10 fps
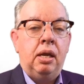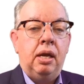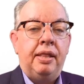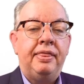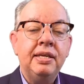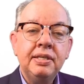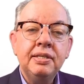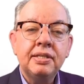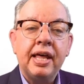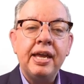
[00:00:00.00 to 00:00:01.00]
This
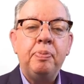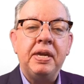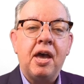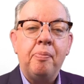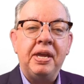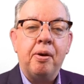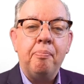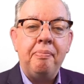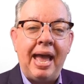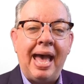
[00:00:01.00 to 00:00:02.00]
is like becoming a
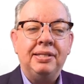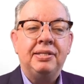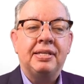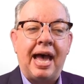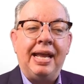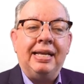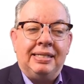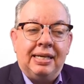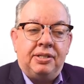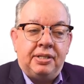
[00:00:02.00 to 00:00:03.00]
mad
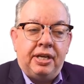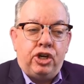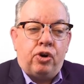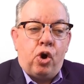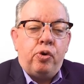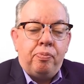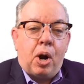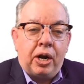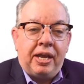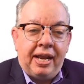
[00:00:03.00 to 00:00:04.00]
scientist in your own
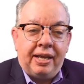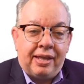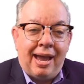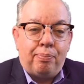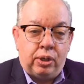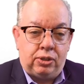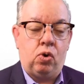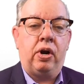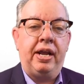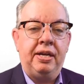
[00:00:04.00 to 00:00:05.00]
marketing
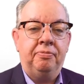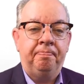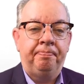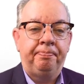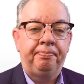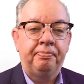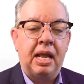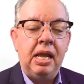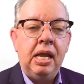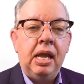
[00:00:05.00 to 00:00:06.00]
laboratory.
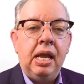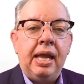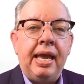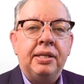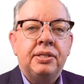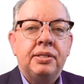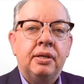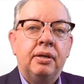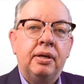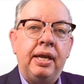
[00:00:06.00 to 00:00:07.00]
It's
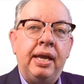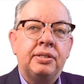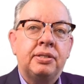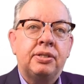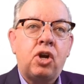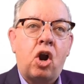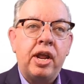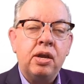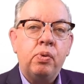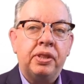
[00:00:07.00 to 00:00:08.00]

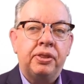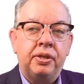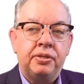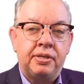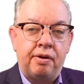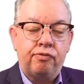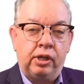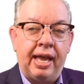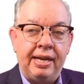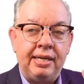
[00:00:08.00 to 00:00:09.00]
starting with
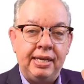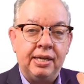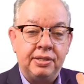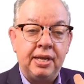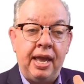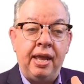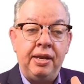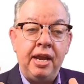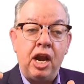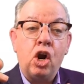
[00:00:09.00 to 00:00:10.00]
several ideas
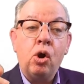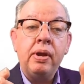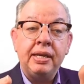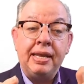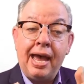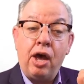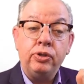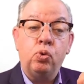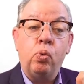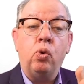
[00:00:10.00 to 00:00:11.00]
and narrowing down
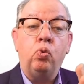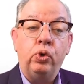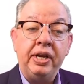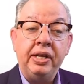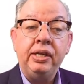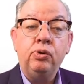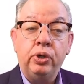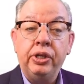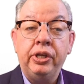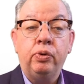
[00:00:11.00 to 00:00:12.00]
to what really,
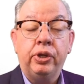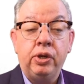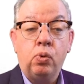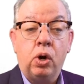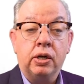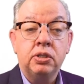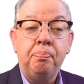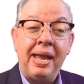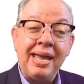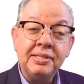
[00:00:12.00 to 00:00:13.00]
really, really works
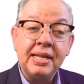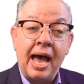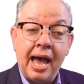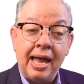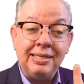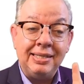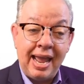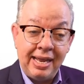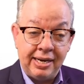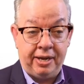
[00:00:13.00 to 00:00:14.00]
based on
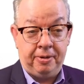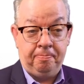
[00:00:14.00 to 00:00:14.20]
data.